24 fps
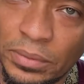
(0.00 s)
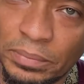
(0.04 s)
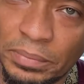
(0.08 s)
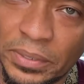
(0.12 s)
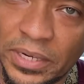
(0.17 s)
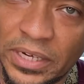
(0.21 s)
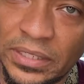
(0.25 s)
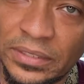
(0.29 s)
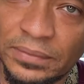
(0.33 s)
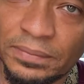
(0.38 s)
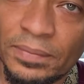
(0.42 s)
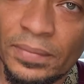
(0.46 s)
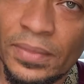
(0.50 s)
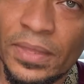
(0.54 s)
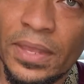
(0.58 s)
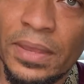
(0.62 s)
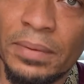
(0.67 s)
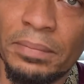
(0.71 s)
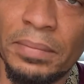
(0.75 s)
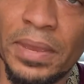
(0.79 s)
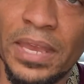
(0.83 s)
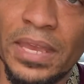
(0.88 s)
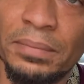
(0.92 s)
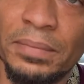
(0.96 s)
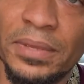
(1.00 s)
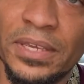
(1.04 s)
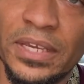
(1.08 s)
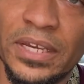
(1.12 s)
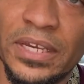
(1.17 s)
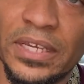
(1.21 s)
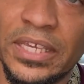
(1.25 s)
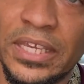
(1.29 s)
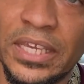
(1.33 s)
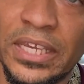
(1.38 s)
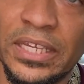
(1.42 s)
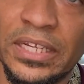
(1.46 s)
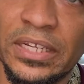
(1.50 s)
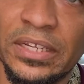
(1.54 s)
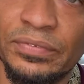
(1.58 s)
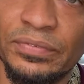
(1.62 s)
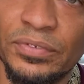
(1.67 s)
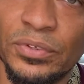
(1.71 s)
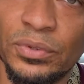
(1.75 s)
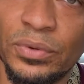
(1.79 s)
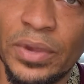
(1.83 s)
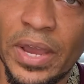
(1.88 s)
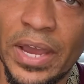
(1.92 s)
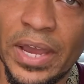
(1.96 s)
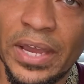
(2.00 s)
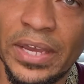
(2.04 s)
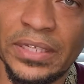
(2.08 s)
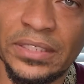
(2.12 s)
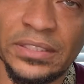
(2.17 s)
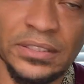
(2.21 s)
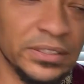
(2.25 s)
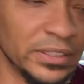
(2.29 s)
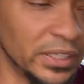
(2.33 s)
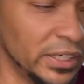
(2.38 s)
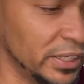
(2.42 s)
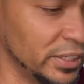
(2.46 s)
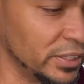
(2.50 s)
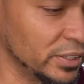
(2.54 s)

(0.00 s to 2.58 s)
But maybe, again, if you guys